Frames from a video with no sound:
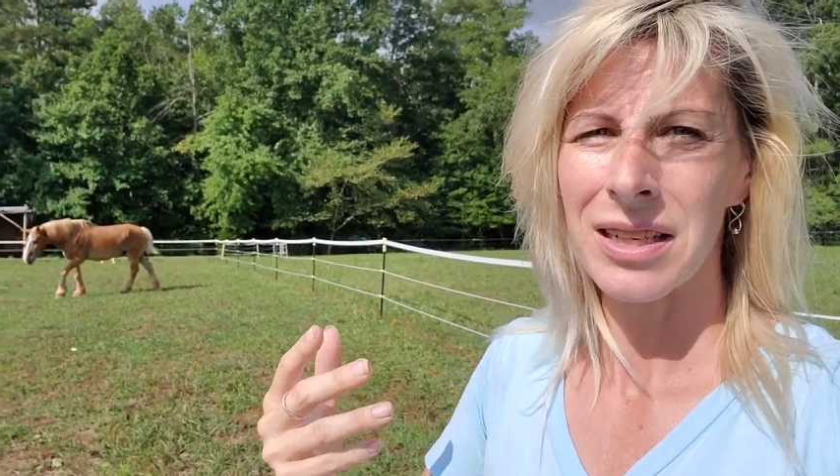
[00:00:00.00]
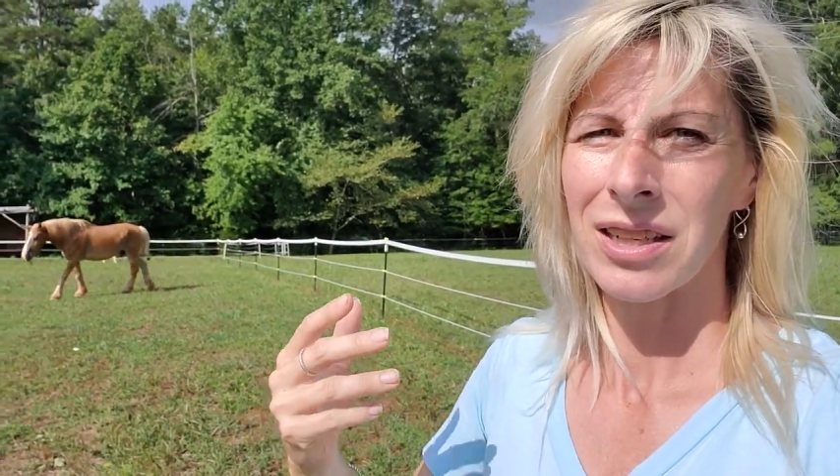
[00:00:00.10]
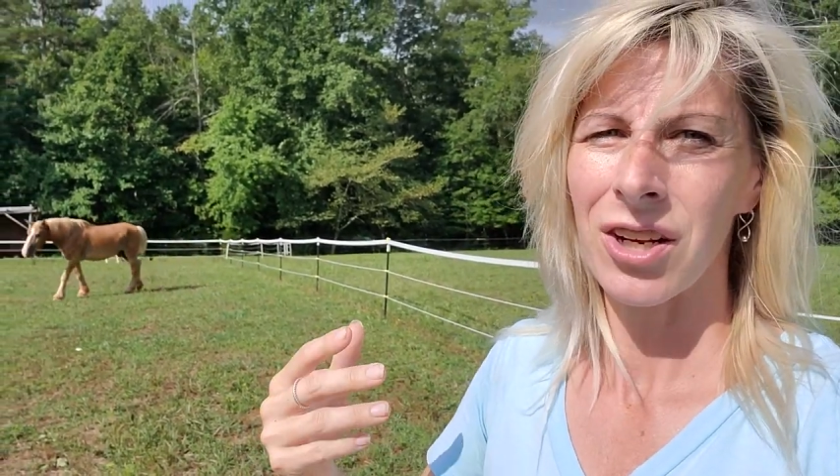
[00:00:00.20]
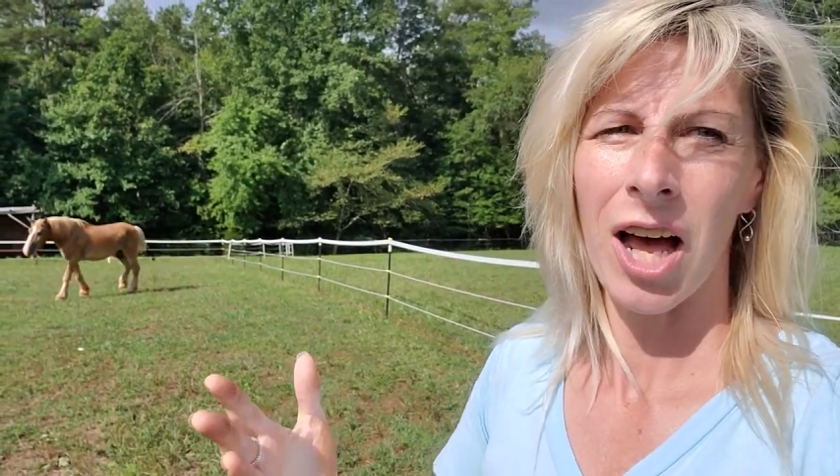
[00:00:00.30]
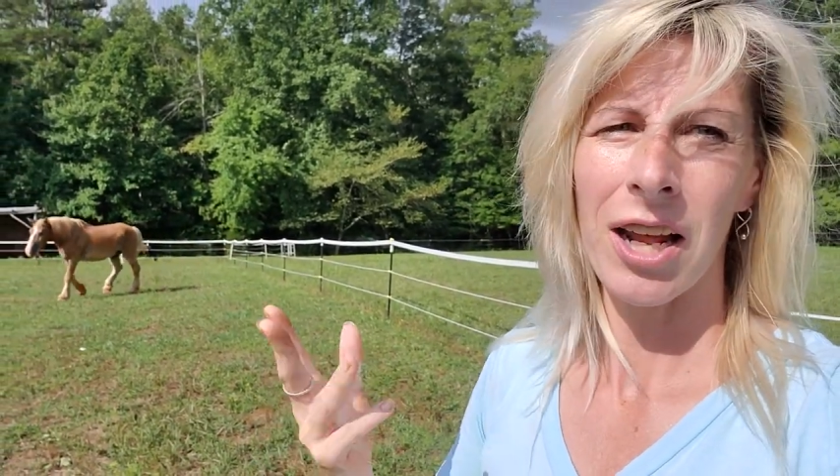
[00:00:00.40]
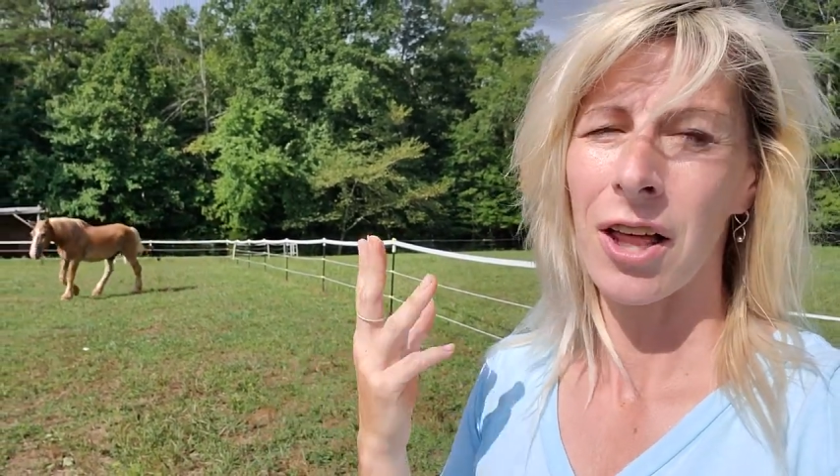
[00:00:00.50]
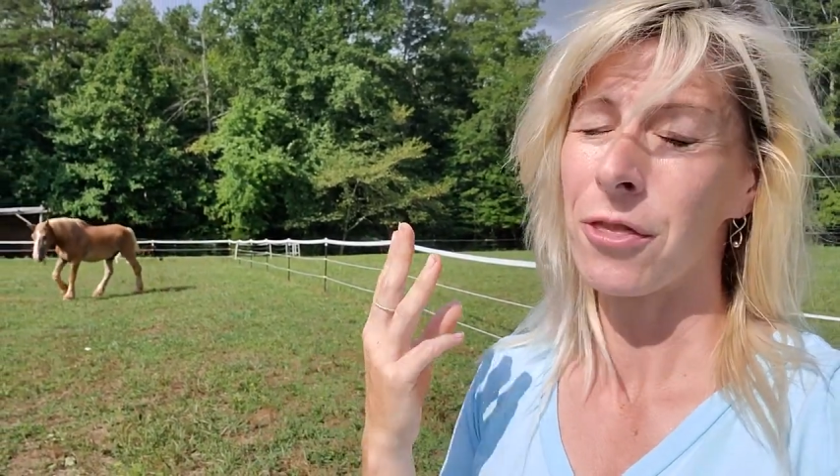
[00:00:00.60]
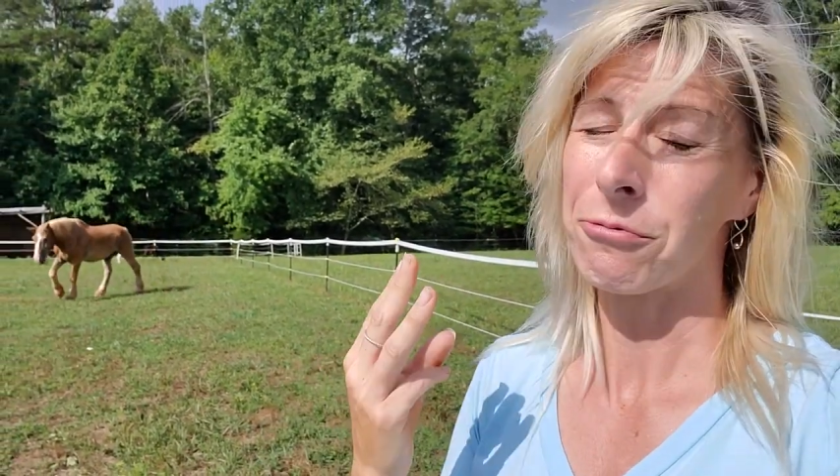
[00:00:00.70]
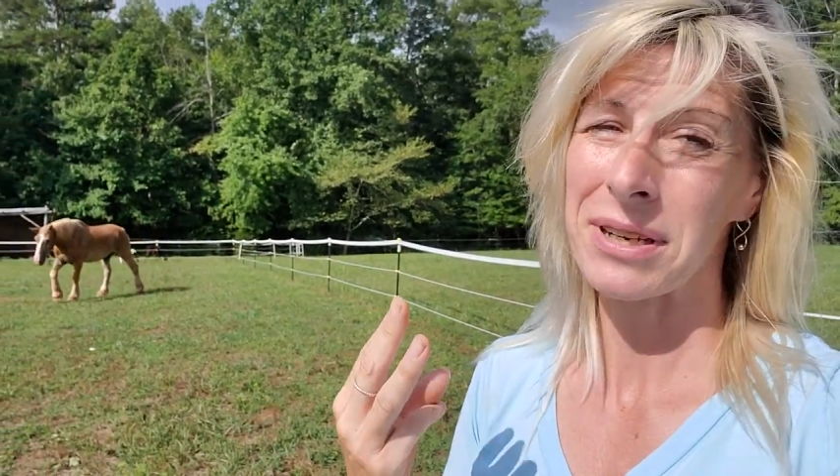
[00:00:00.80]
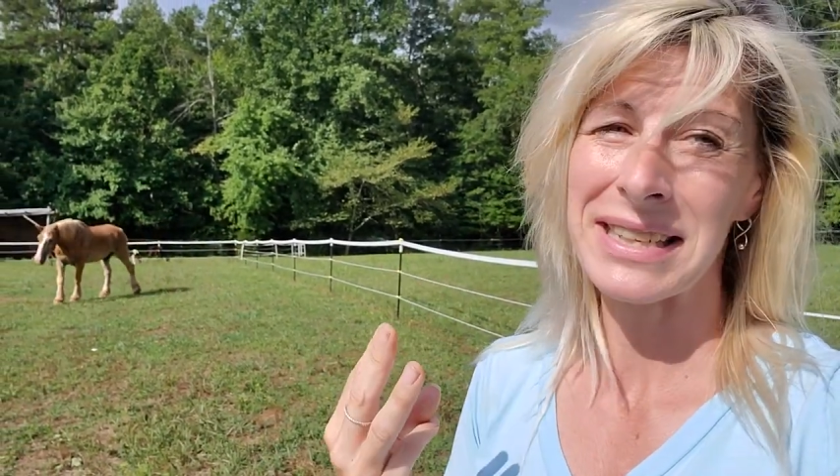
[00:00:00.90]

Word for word: not three